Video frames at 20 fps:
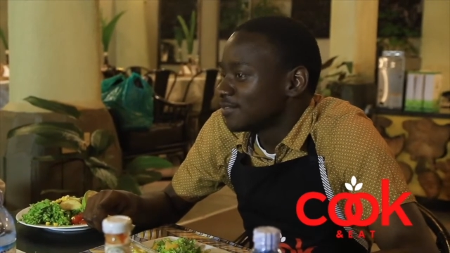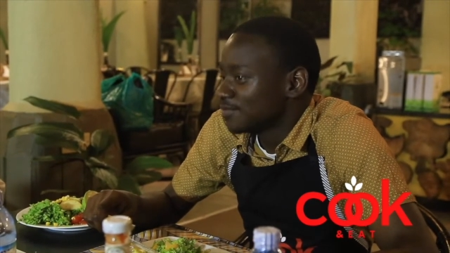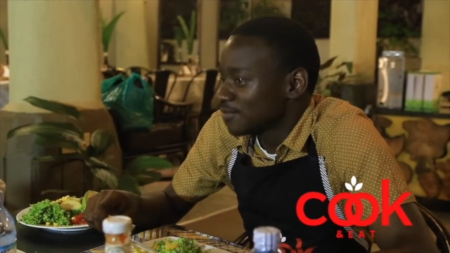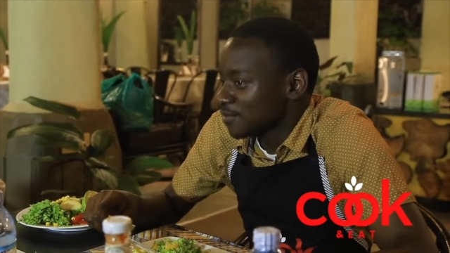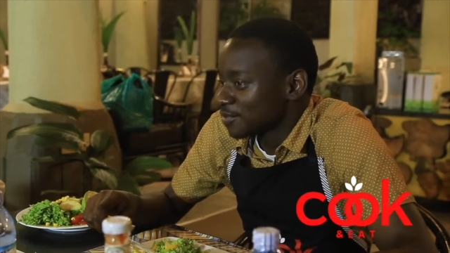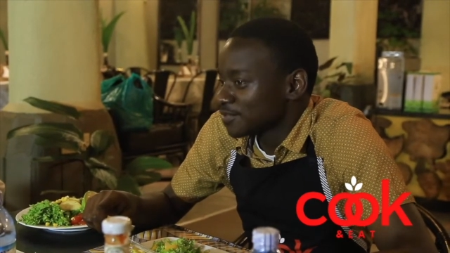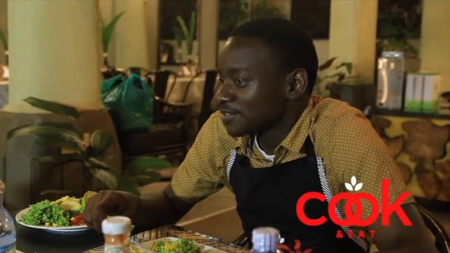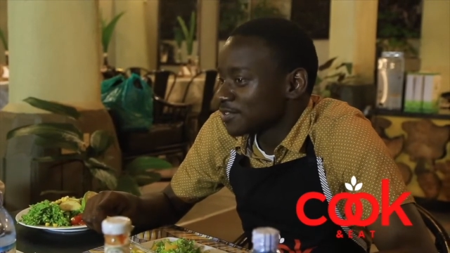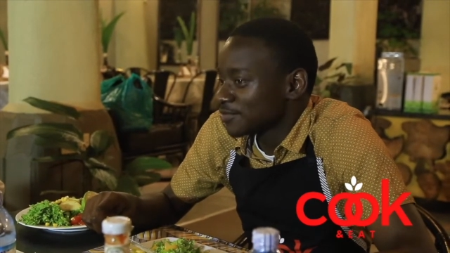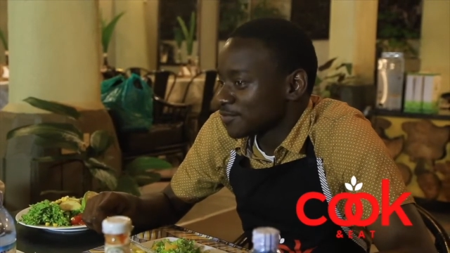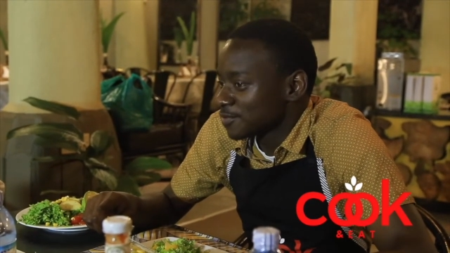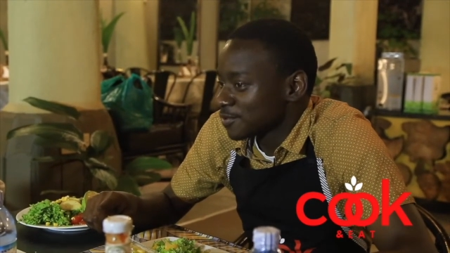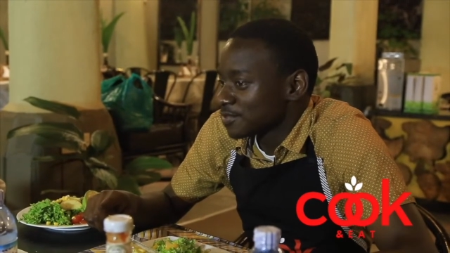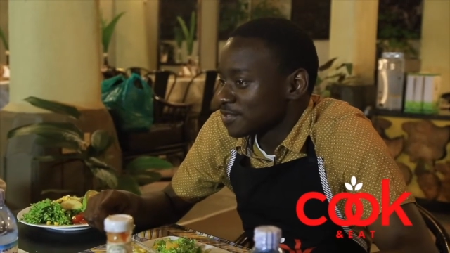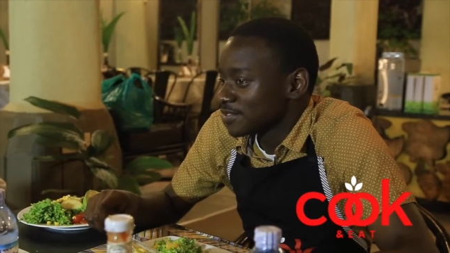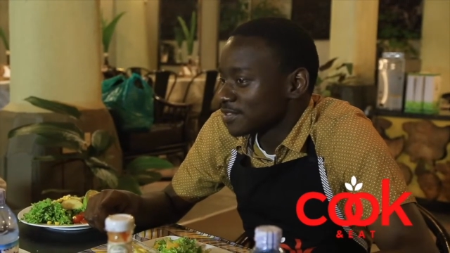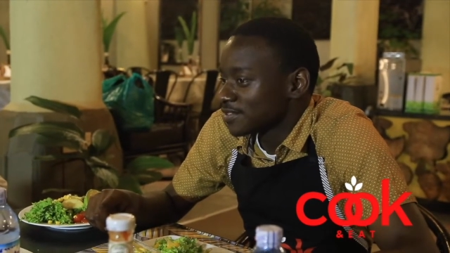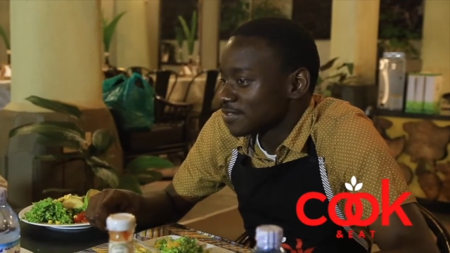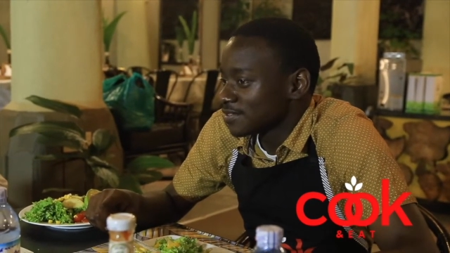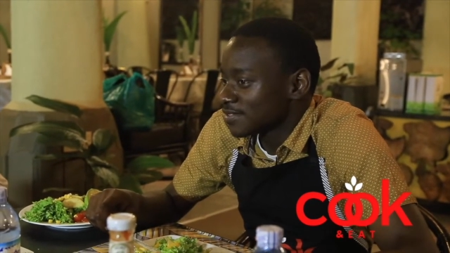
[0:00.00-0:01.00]
Of
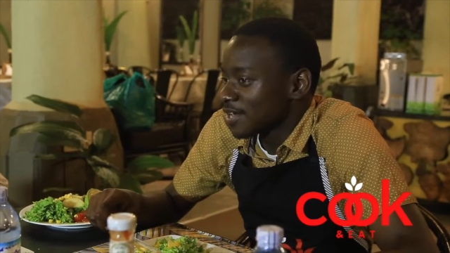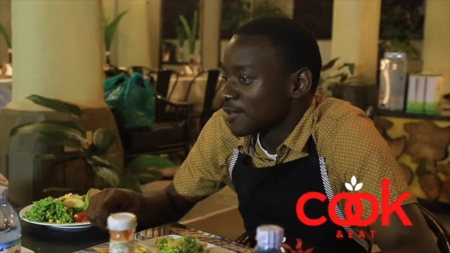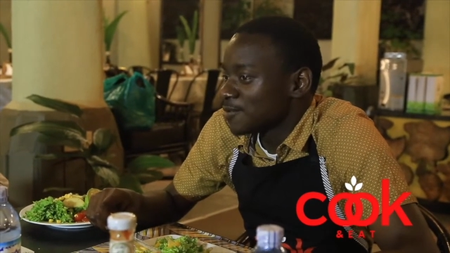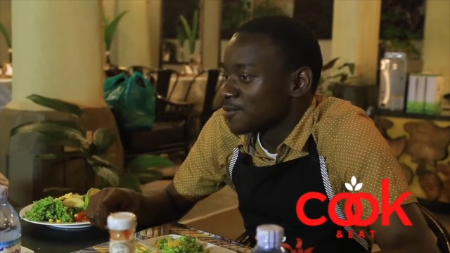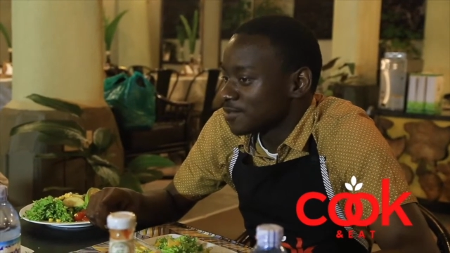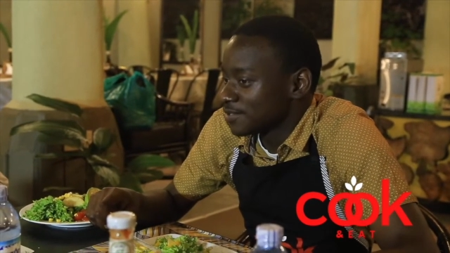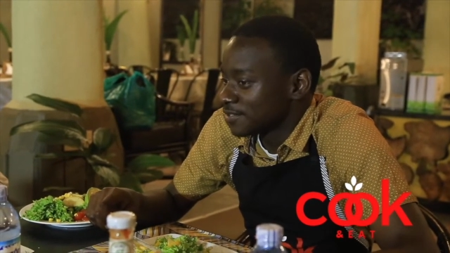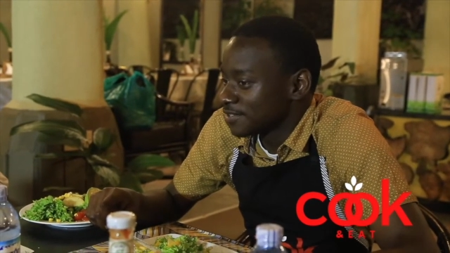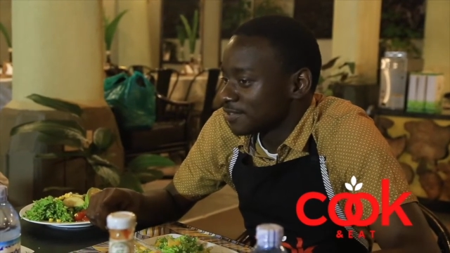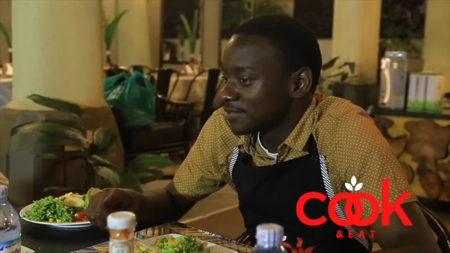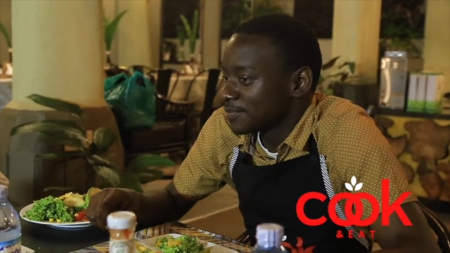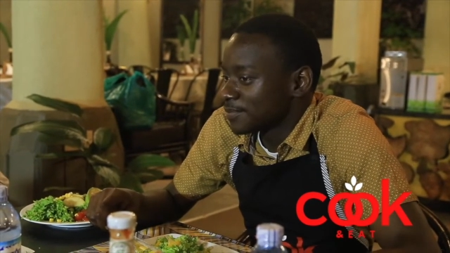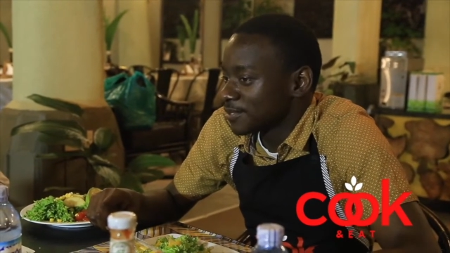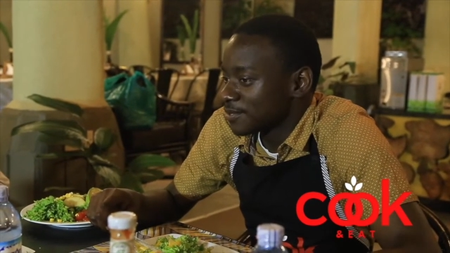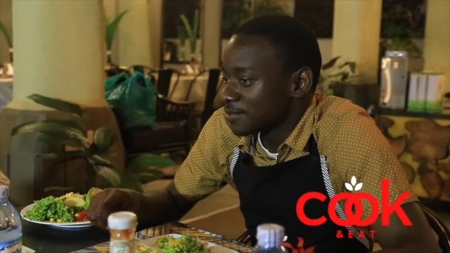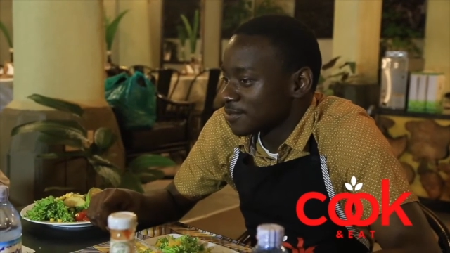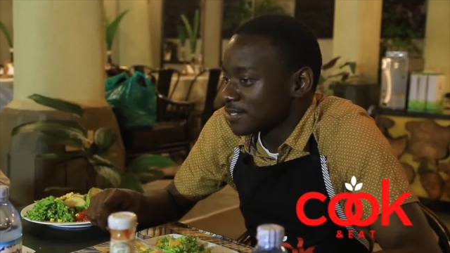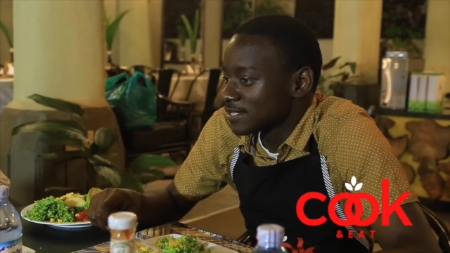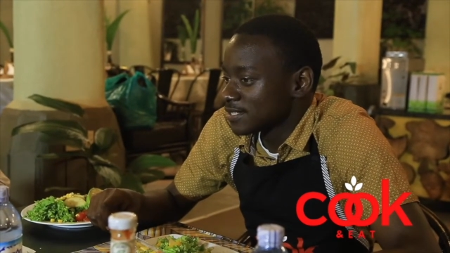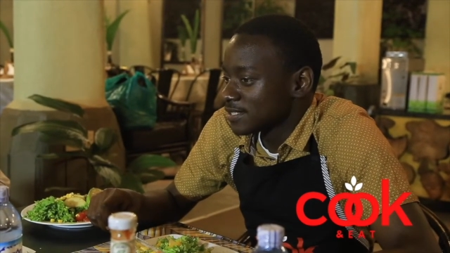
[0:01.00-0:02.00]
course, I would.
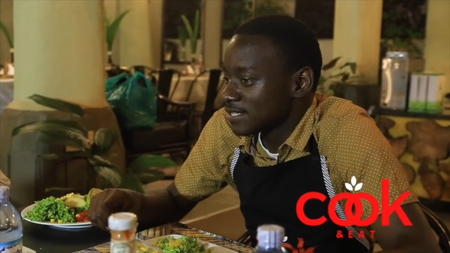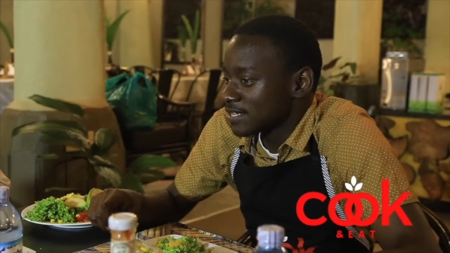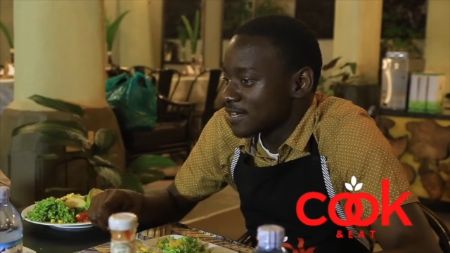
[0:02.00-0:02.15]
Because